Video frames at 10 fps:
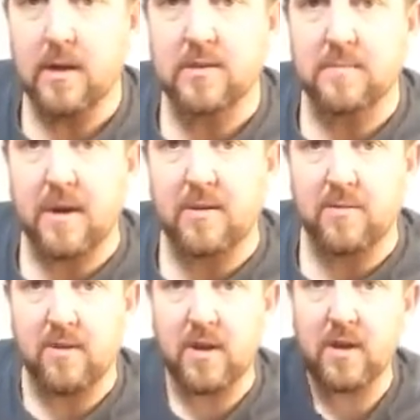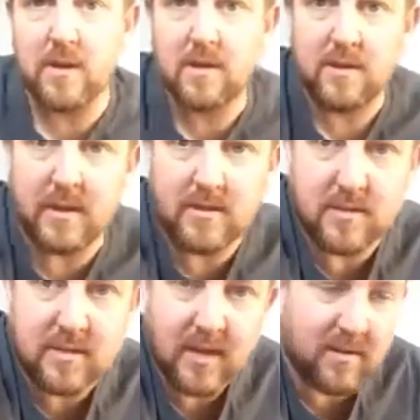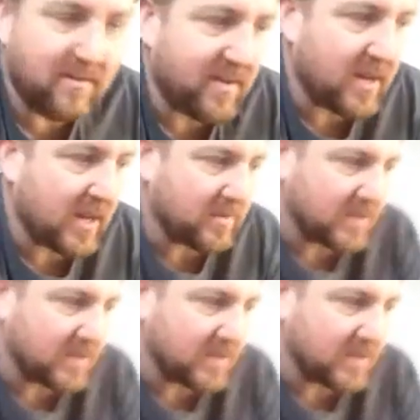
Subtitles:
That's about it really. That's the second video